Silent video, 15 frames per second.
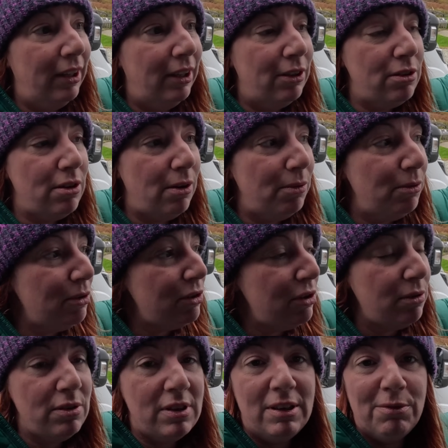So I'm going to
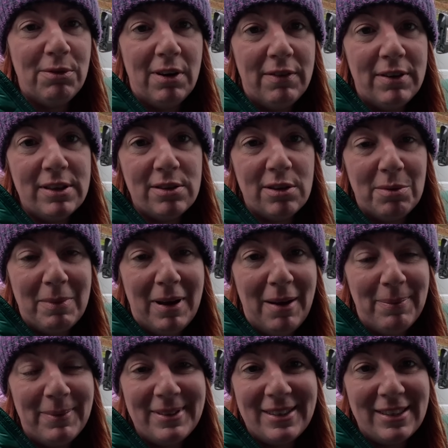show Steve where it is on the
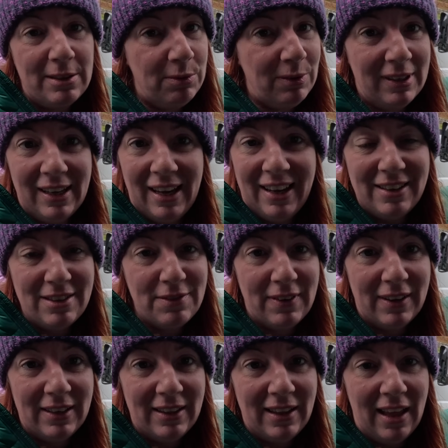map and see if we can get in his
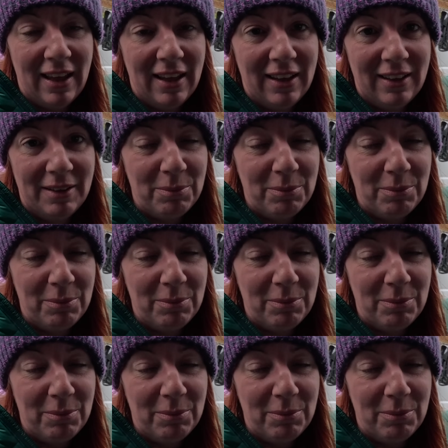van in there,